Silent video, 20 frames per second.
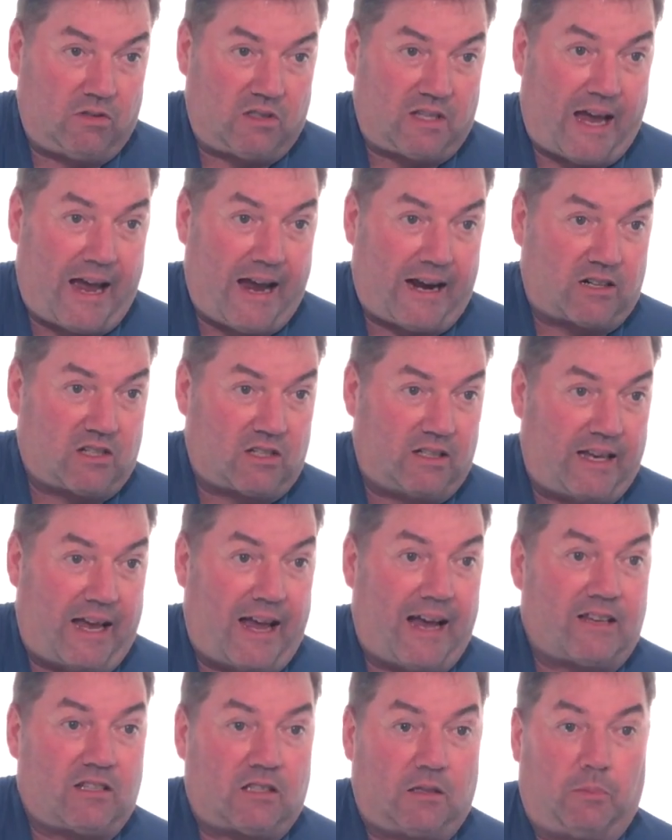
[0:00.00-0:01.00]
is actually
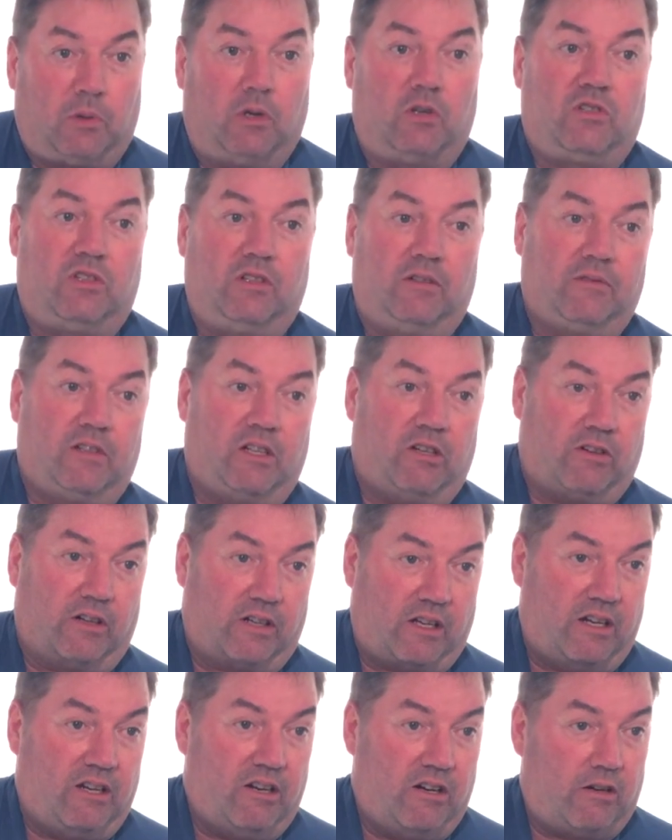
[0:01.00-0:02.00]
ask the person that you're
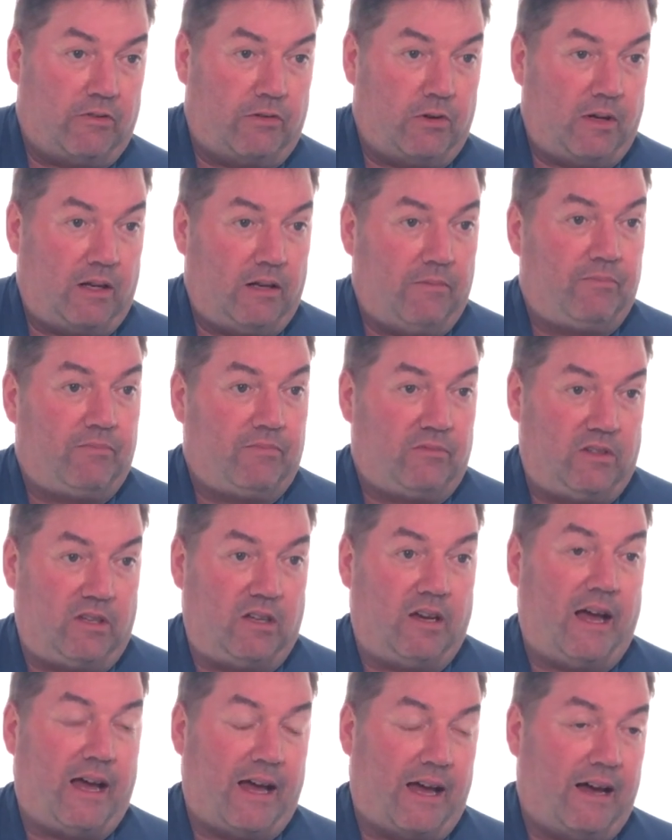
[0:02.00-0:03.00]
interviewing, do
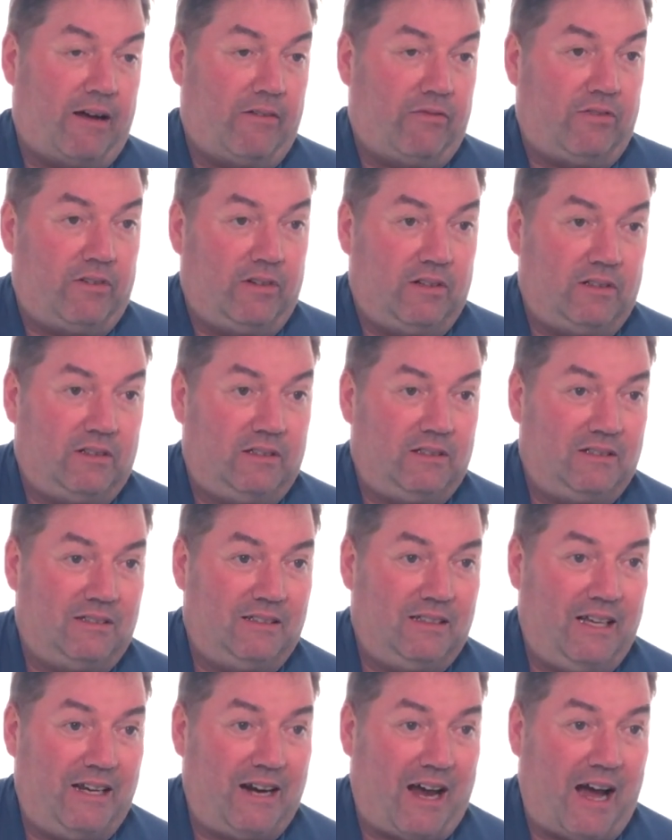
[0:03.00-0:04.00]
you have an